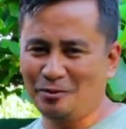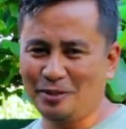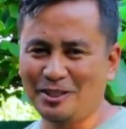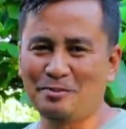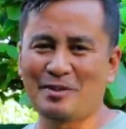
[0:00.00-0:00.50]

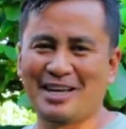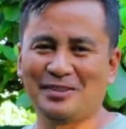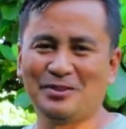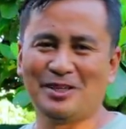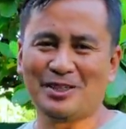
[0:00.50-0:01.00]
welcome back
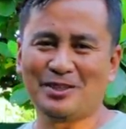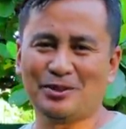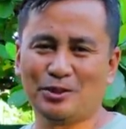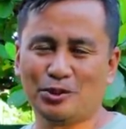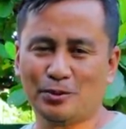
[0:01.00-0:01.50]
to
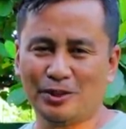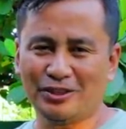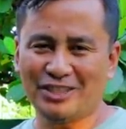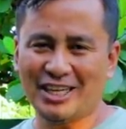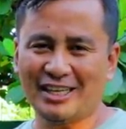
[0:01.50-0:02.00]
Dexter's
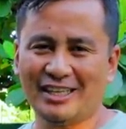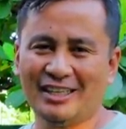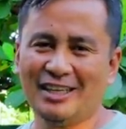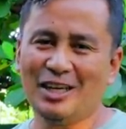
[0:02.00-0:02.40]
World Channel.